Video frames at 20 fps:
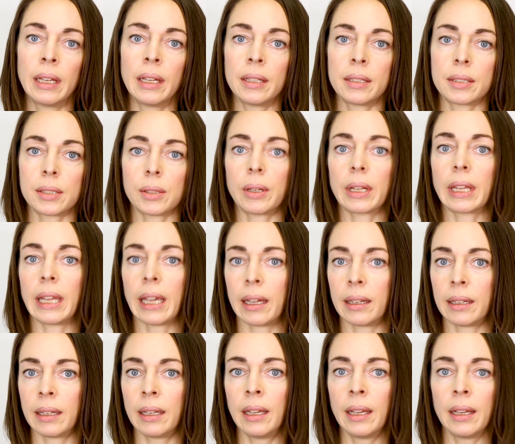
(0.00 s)
So
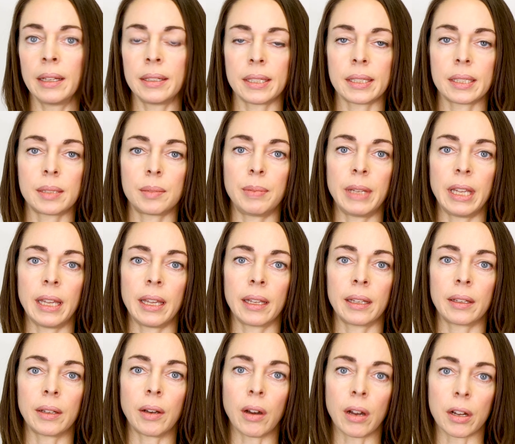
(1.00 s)
again, just
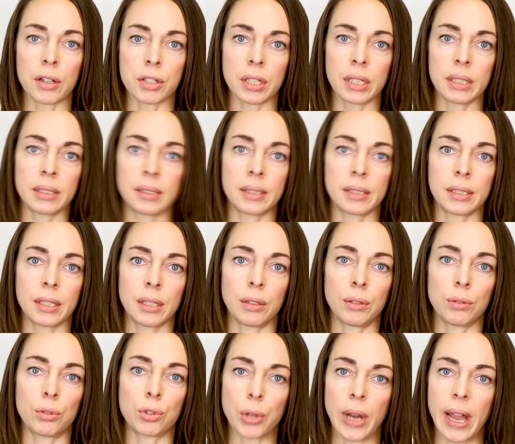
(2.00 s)
being cautious
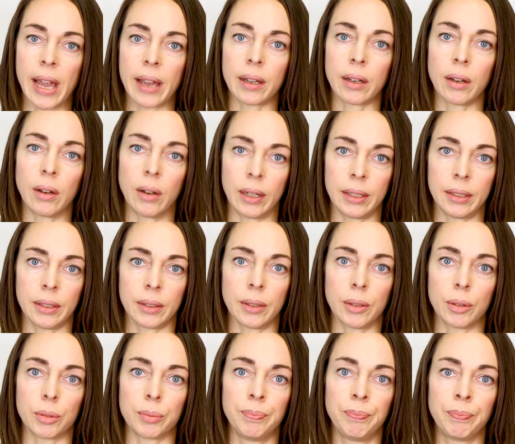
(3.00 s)
to track on your
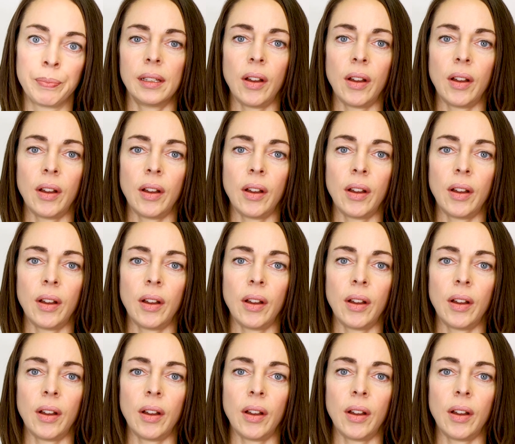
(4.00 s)
own.